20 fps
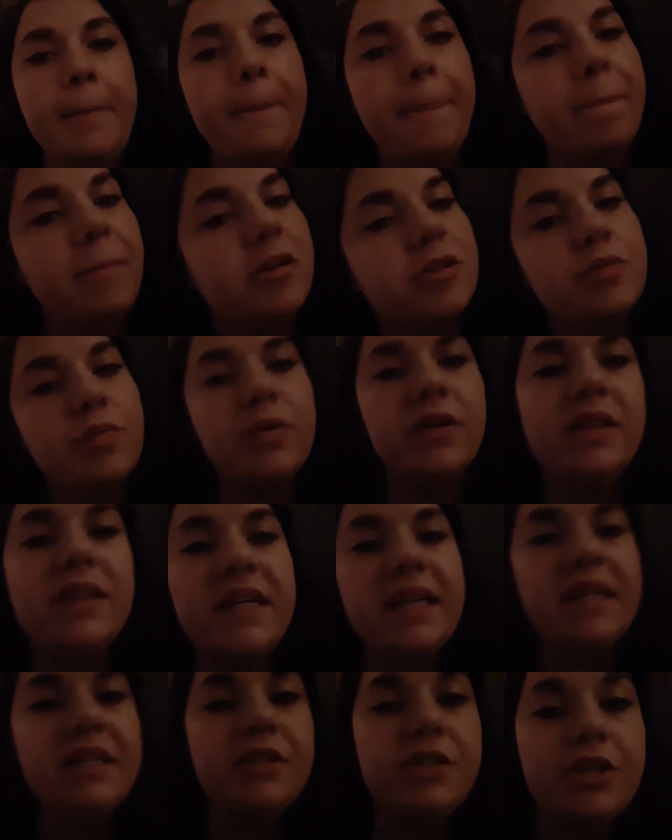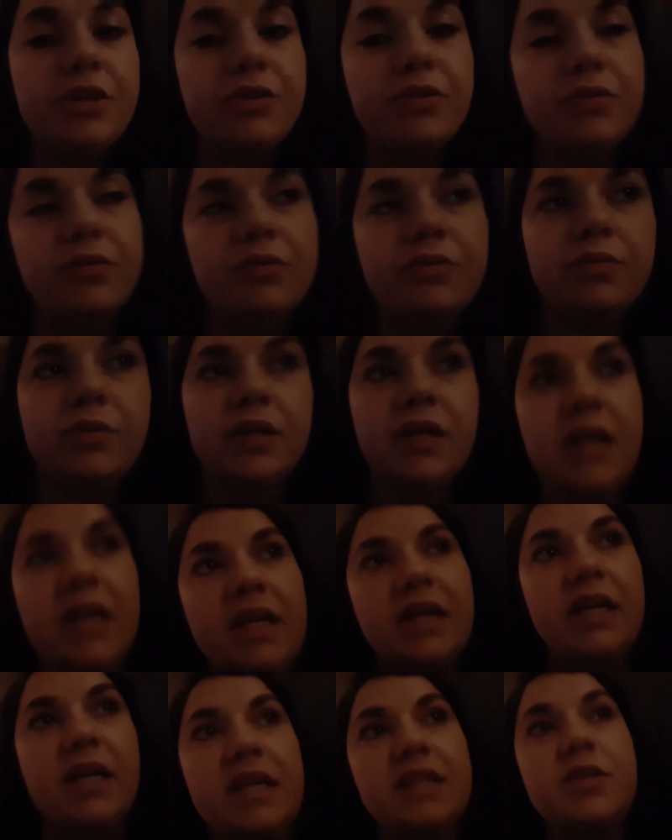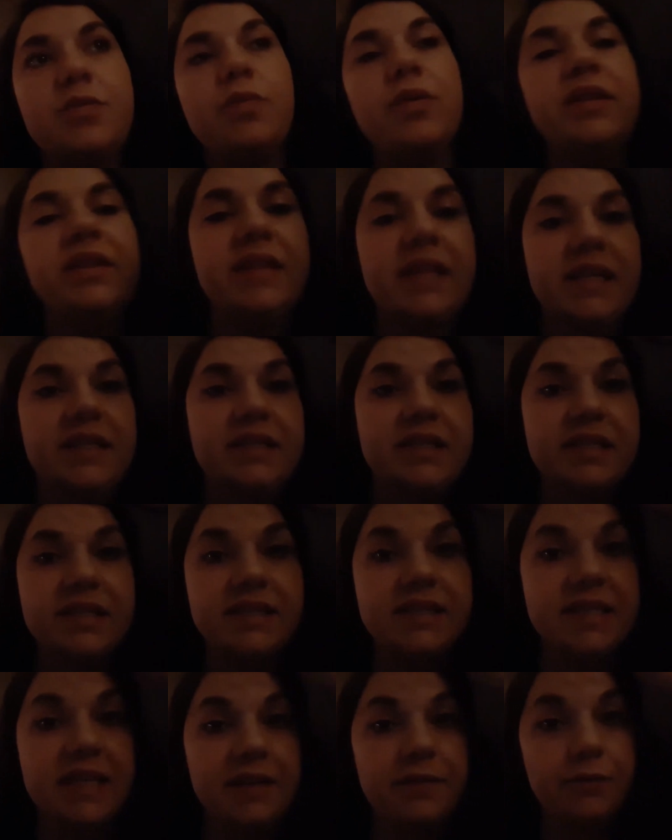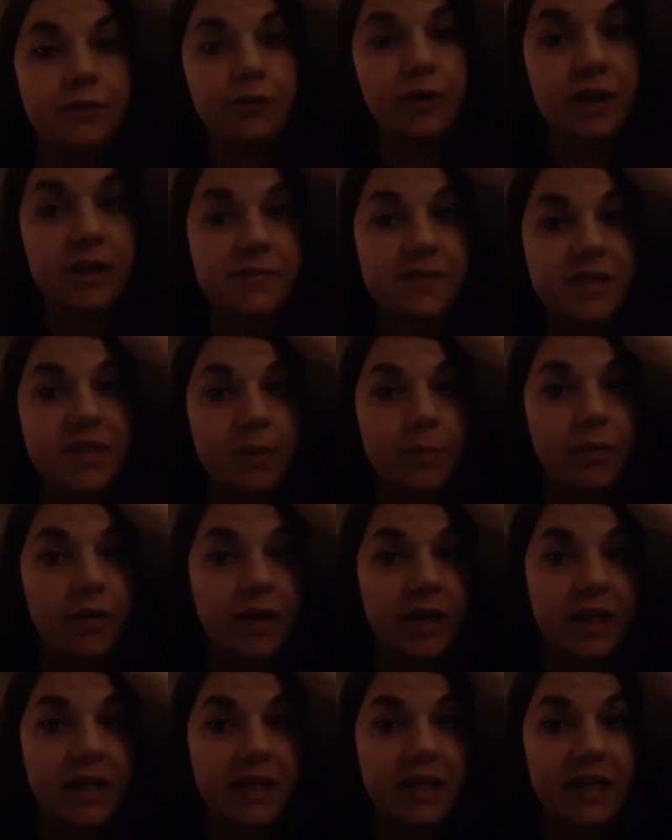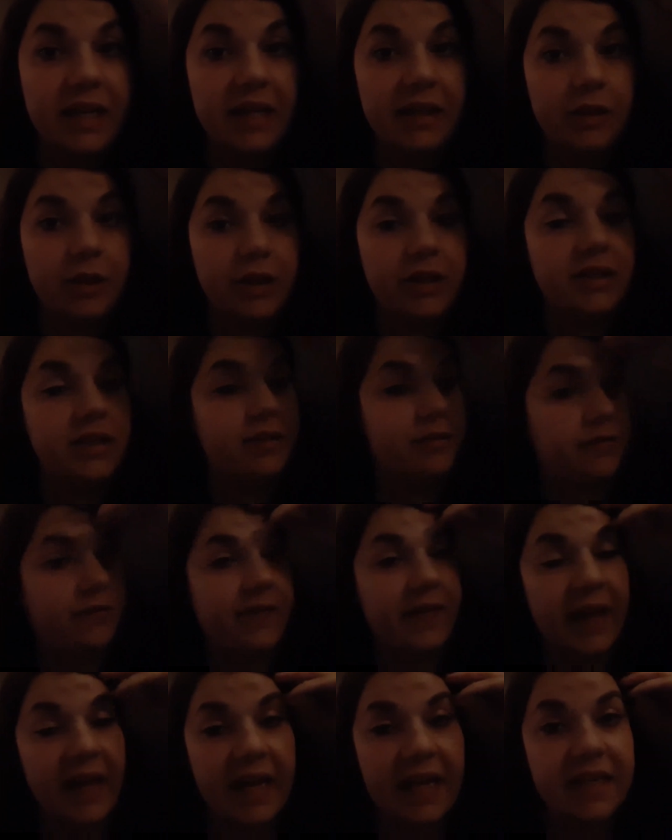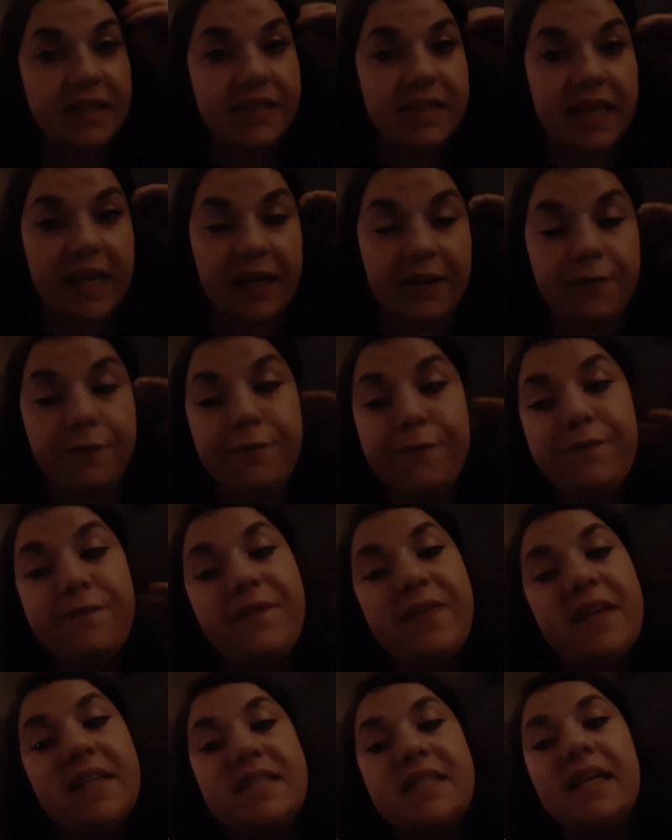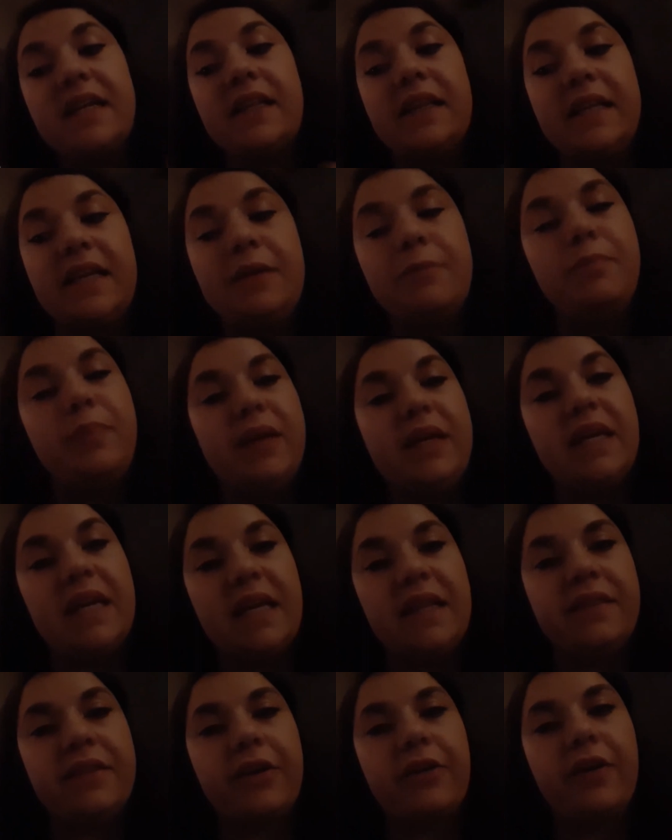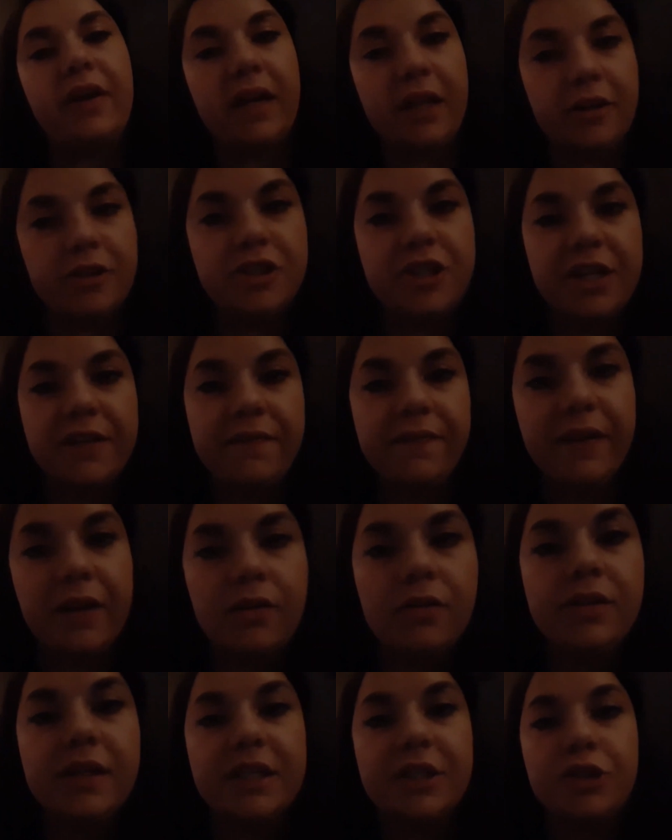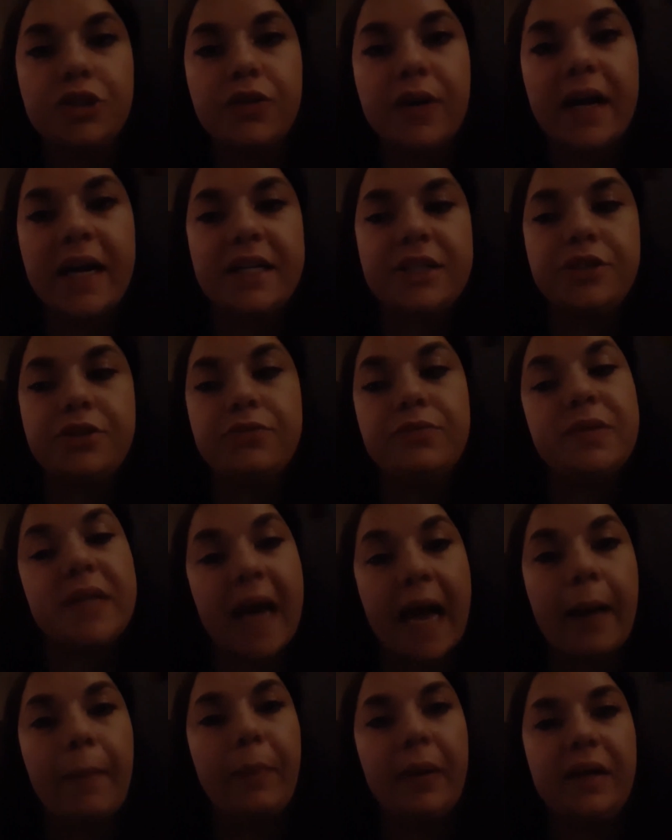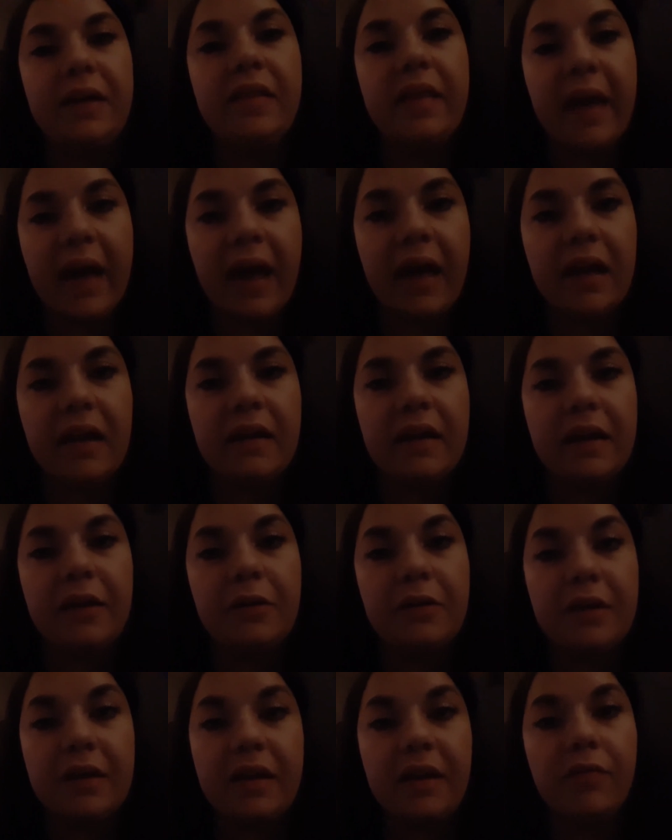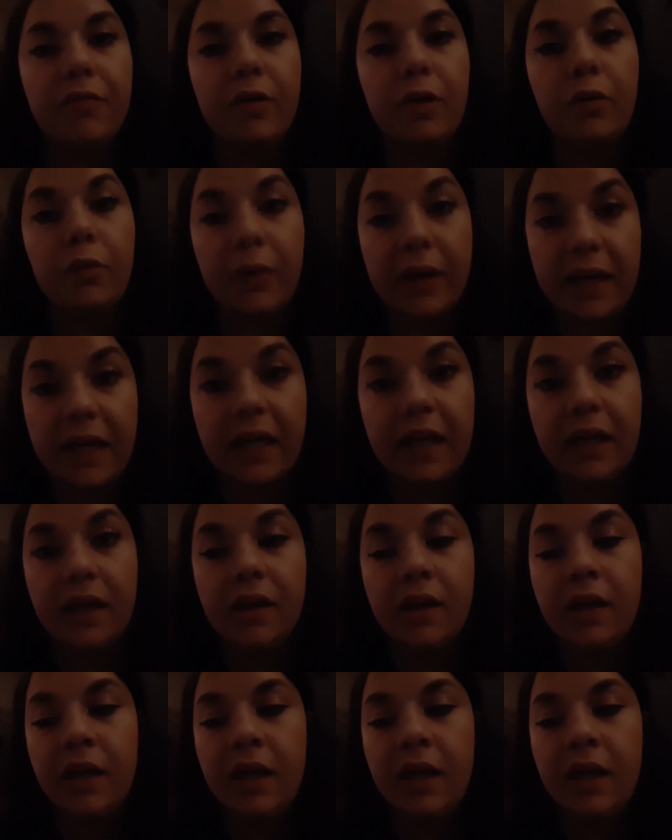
it's one thing to sit in front of someone and look at their face and physically be in their energy field and try to tap into that and give a reading.